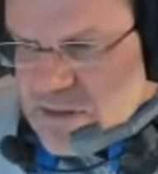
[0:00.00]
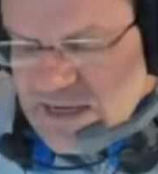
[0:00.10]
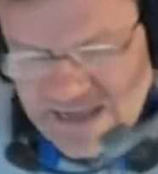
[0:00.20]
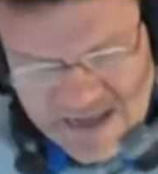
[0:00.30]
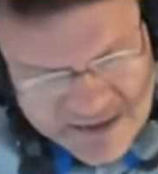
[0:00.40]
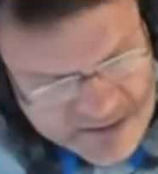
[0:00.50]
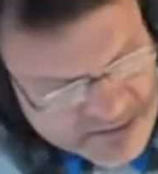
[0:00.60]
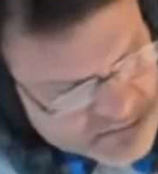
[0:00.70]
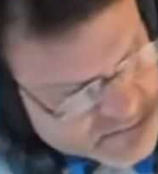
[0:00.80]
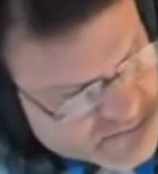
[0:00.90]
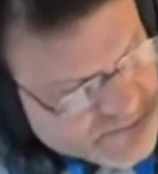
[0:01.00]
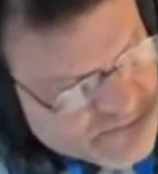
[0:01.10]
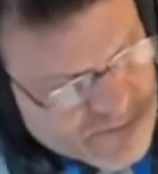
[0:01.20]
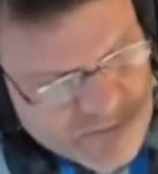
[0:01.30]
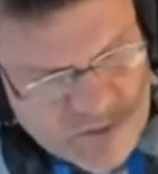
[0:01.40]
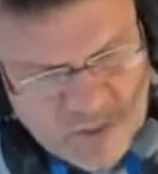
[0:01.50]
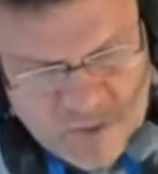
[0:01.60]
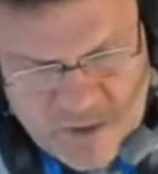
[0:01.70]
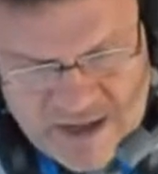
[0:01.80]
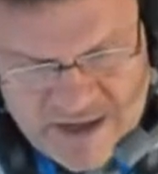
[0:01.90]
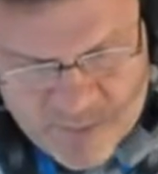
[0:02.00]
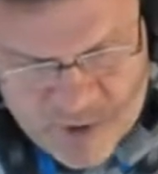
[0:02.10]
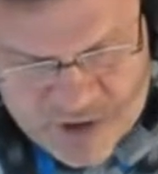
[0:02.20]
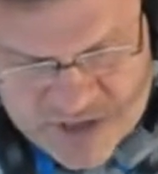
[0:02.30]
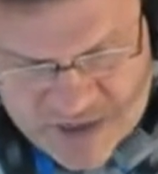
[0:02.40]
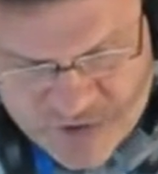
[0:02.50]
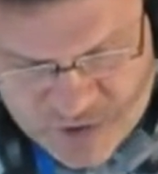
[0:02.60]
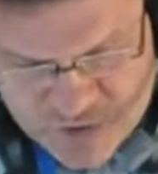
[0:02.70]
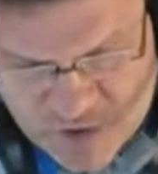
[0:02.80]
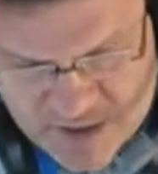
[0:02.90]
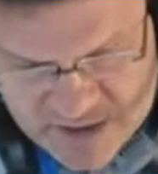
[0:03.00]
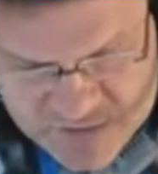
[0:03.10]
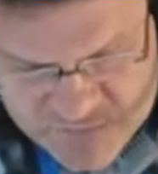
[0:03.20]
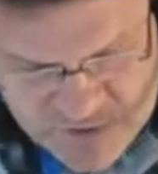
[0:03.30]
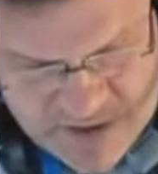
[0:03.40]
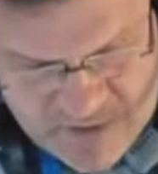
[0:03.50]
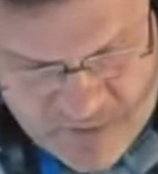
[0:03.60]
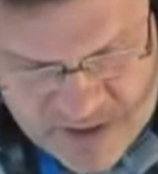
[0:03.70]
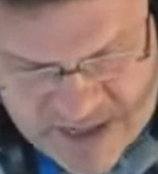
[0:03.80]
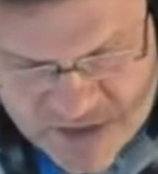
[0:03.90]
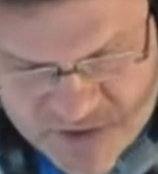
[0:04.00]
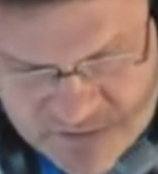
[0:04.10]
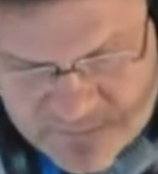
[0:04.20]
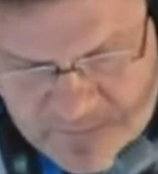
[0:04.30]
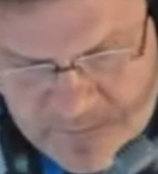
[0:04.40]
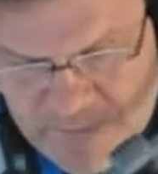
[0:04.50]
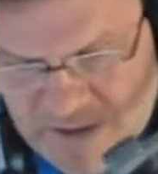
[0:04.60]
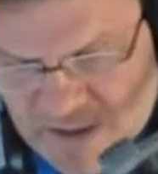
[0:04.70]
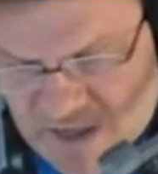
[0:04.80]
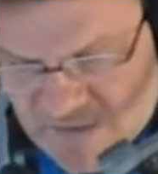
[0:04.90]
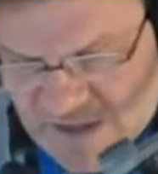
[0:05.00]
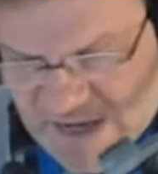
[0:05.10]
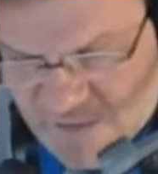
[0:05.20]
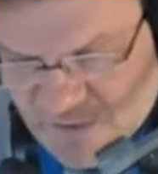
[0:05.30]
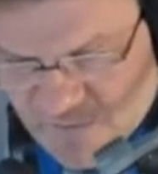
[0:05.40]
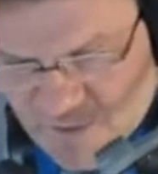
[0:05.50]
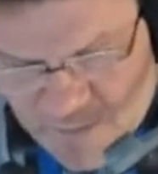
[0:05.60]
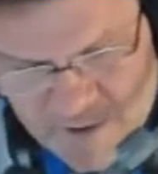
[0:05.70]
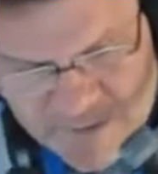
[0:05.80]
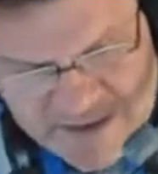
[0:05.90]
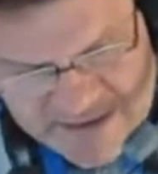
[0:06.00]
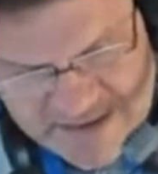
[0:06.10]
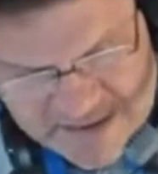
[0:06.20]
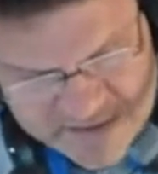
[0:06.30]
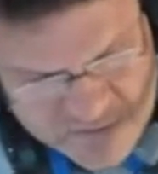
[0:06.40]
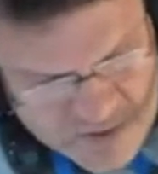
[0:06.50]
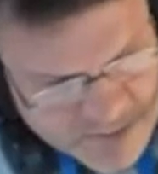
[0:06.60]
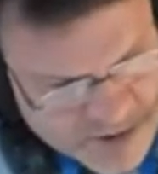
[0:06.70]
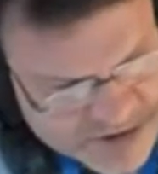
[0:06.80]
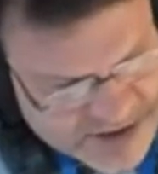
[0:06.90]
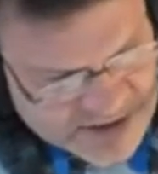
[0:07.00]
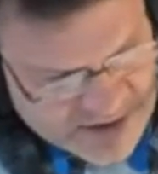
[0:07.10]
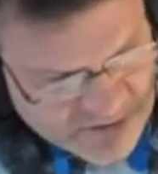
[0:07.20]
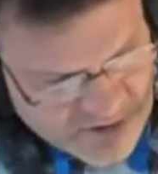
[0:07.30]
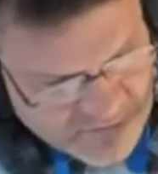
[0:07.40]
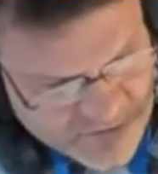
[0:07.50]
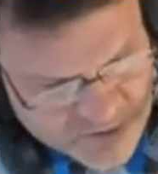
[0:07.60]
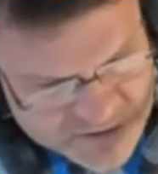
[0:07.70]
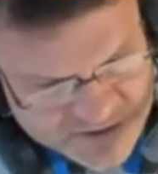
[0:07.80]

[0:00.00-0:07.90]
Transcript: Again, we really appreciate you joining us for another edition of the Landry Football Podcast, and we appreciate our great folks